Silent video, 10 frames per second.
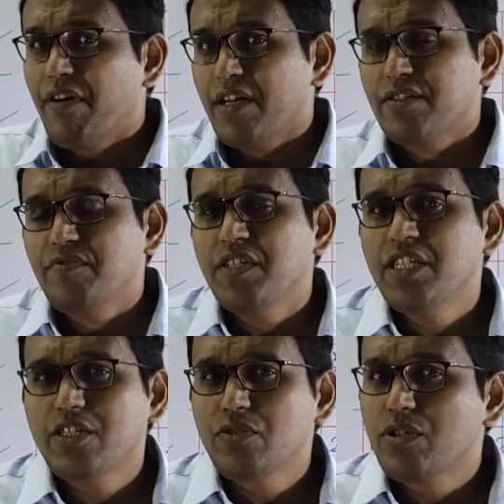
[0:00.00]
First we
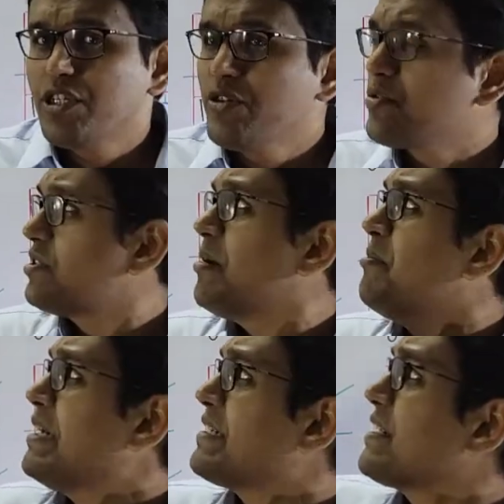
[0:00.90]
need to reduce the
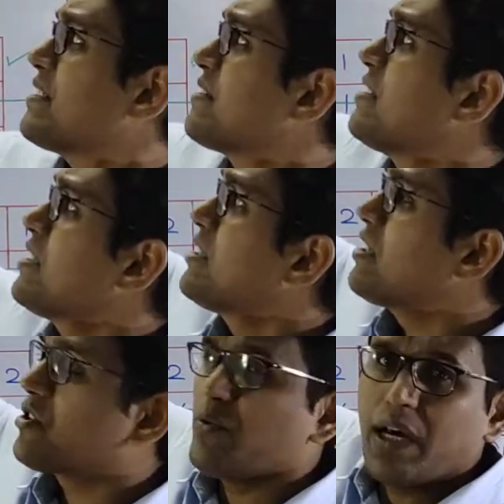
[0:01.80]
matrix in
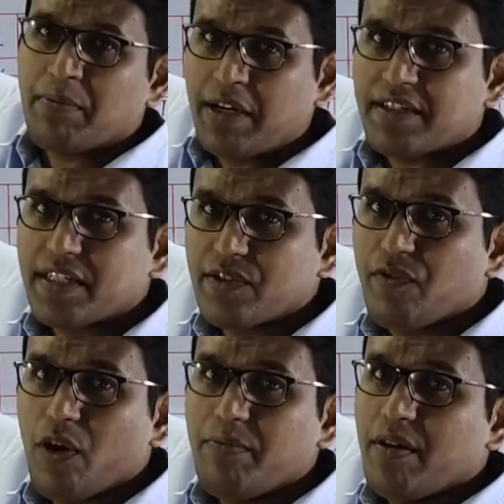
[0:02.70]
the square matrix
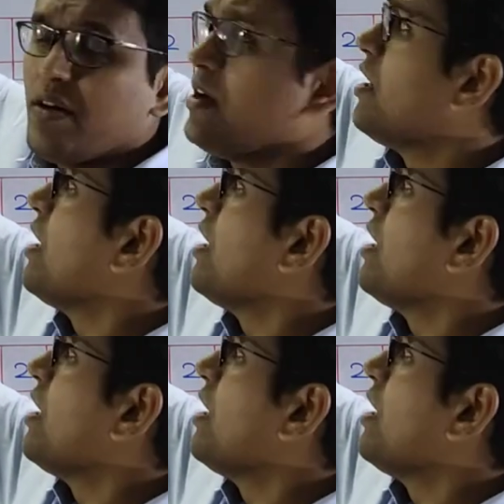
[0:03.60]
form,